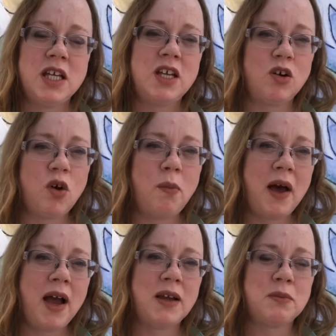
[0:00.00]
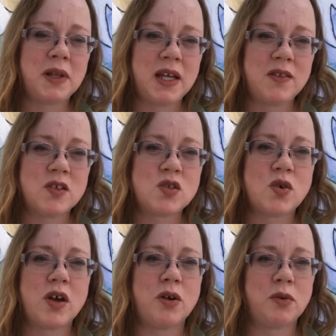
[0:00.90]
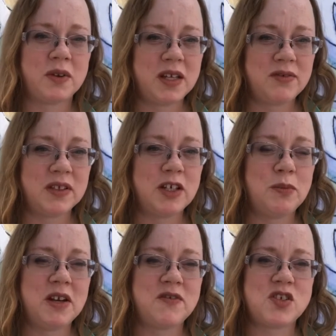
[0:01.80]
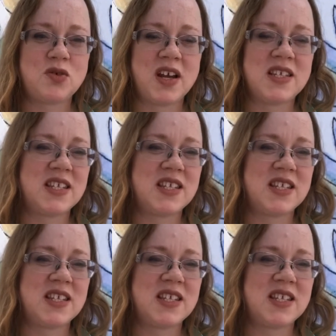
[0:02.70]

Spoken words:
go back and play in the soil, relieve a little bit of stress. And